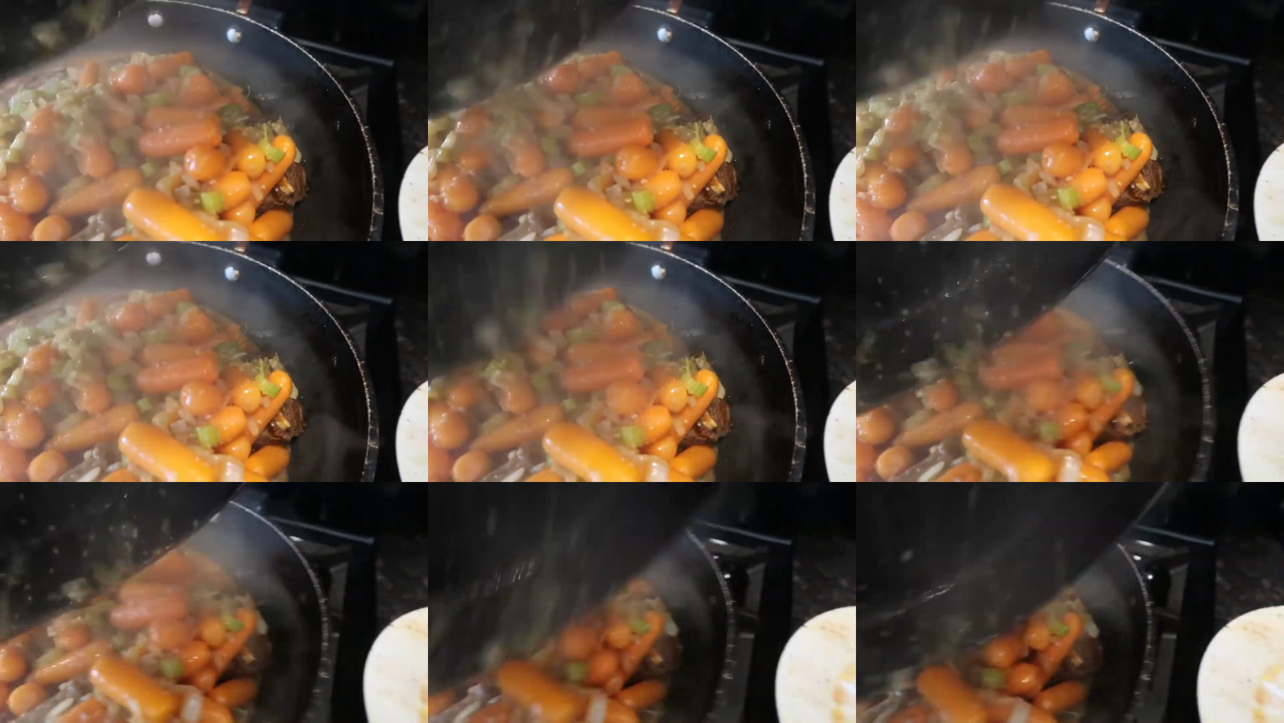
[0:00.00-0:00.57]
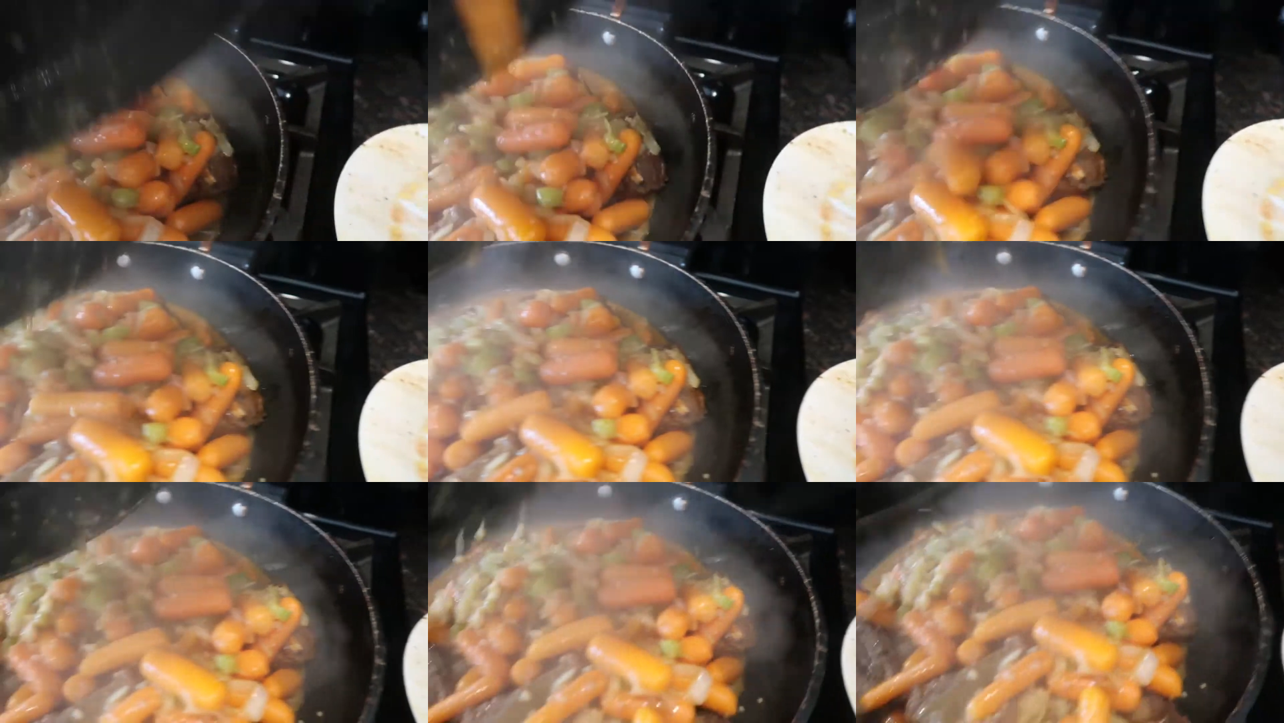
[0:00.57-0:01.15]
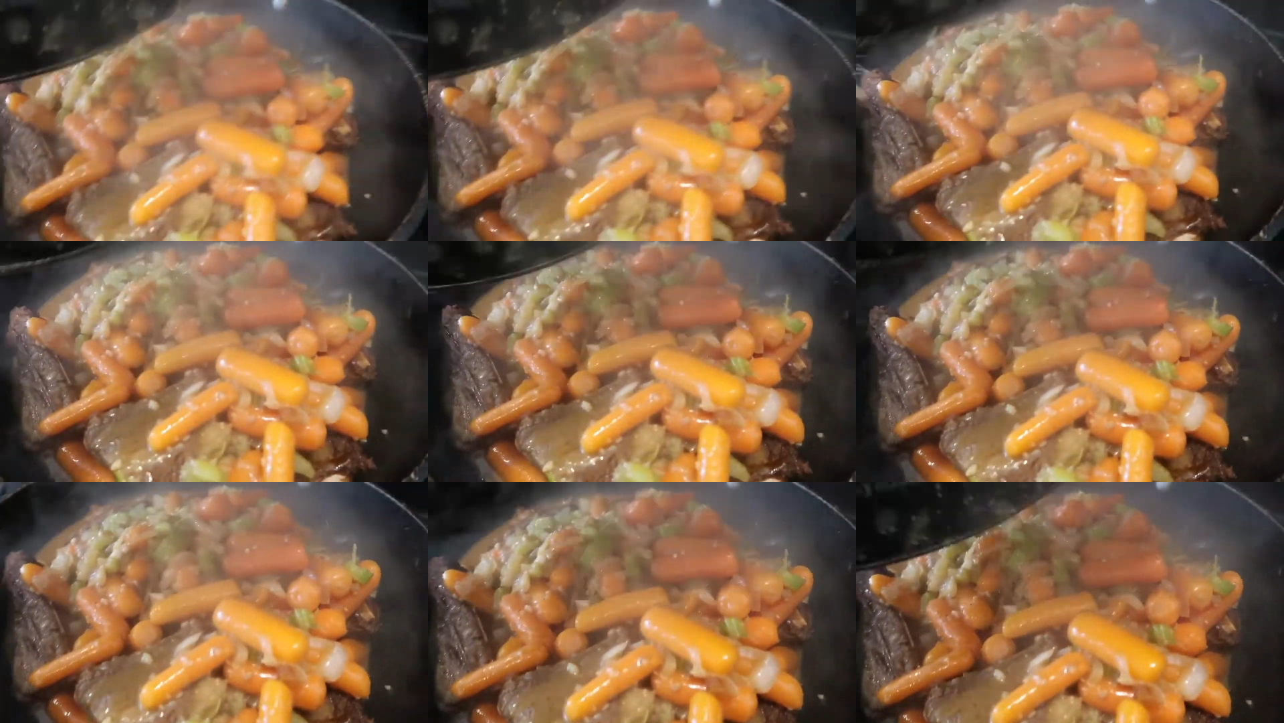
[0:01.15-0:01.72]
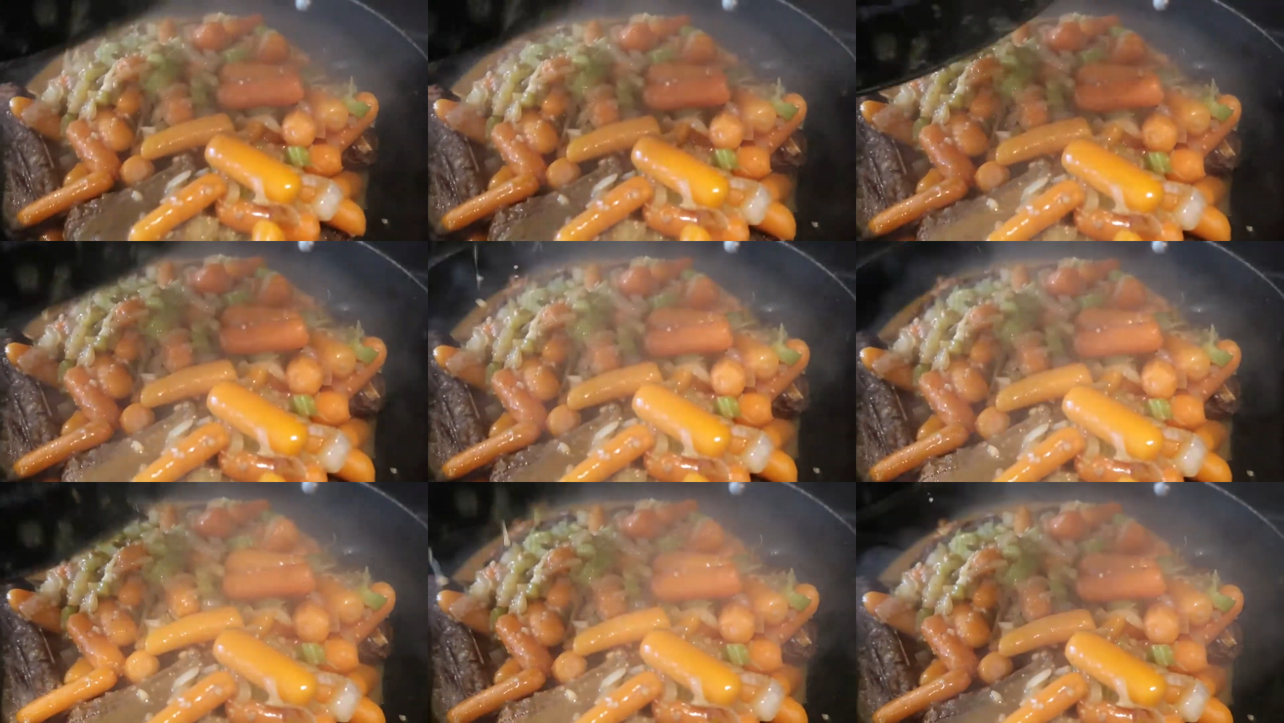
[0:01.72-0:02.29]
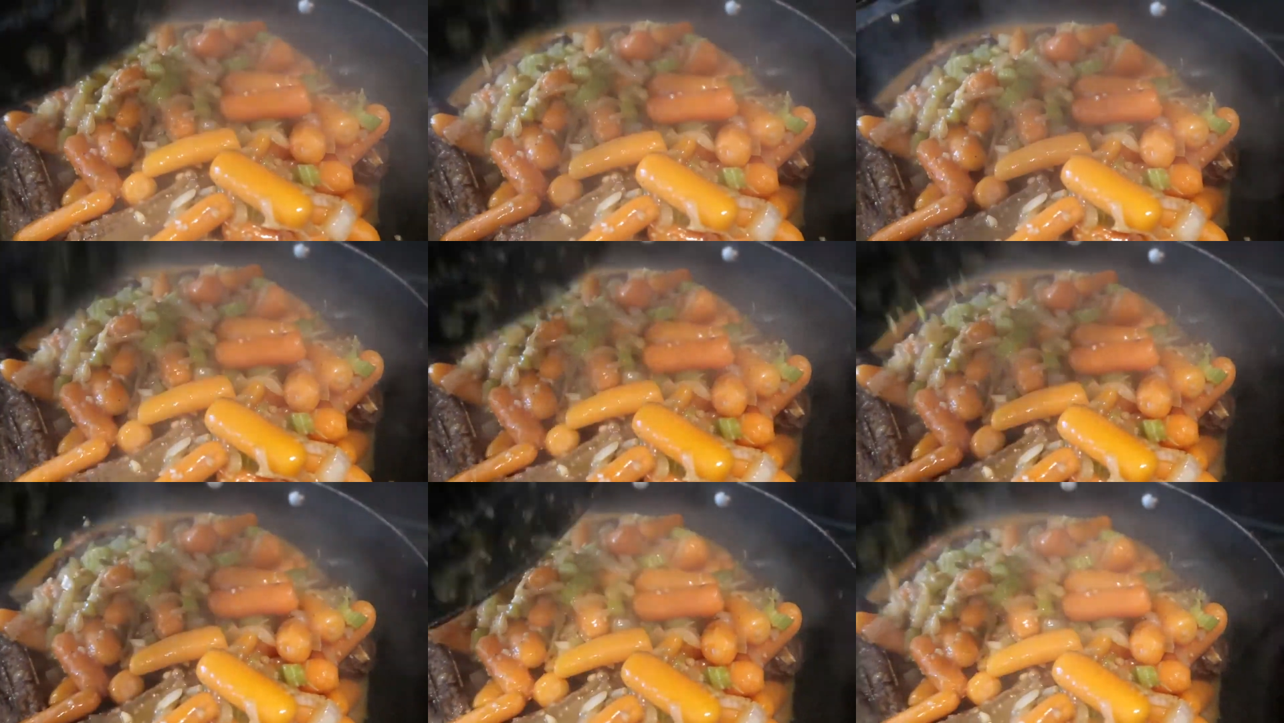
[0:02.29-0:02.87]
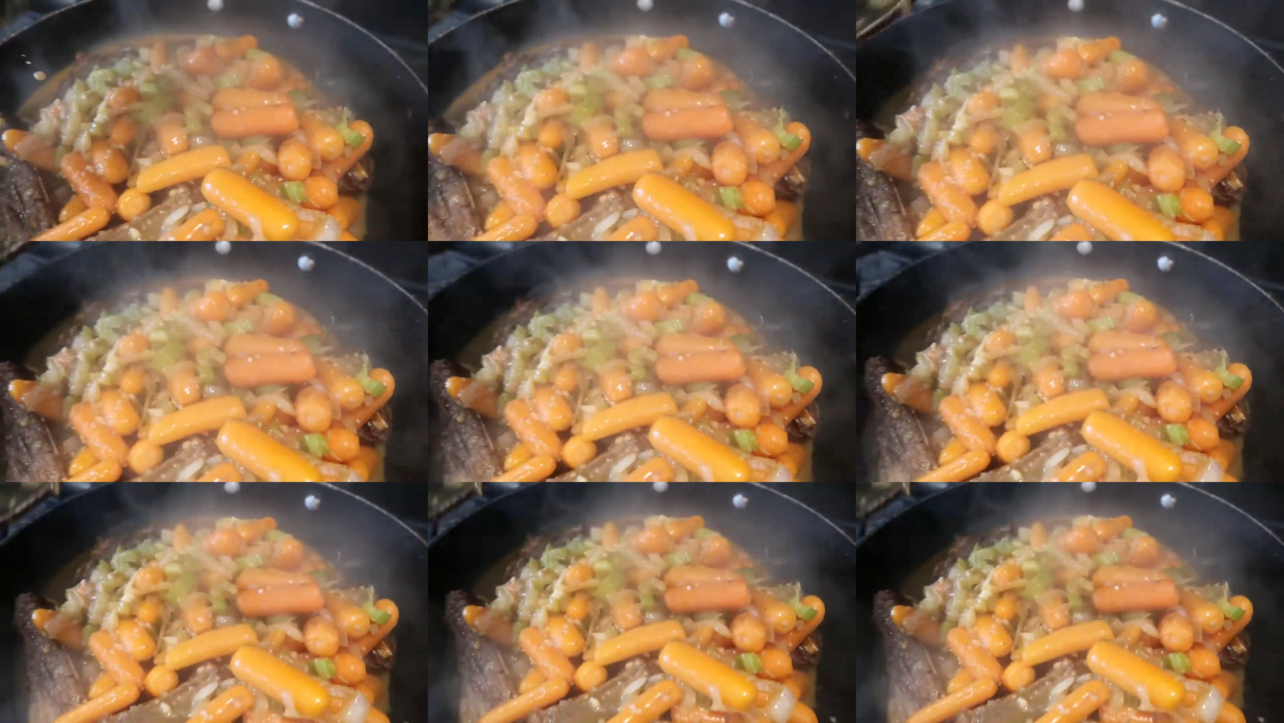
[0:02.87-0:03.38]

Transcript: (no speaker visible)